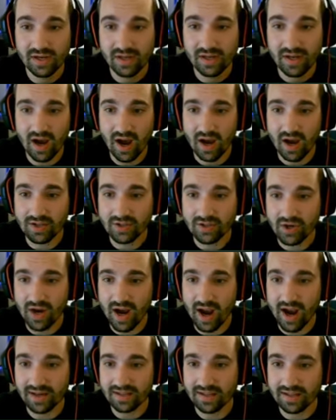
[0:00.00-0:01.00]

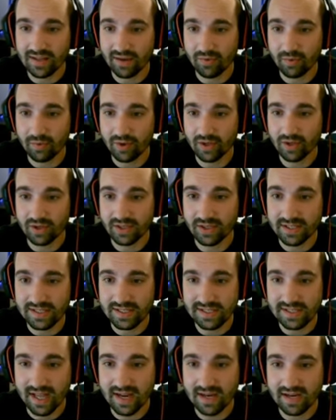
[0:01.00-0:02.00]
contract that will
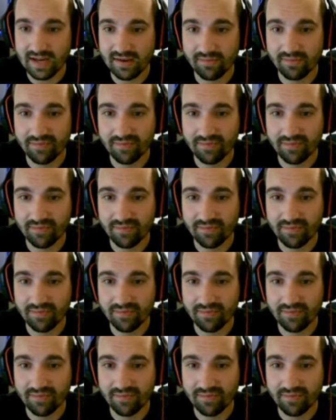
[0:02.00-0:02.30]
extend him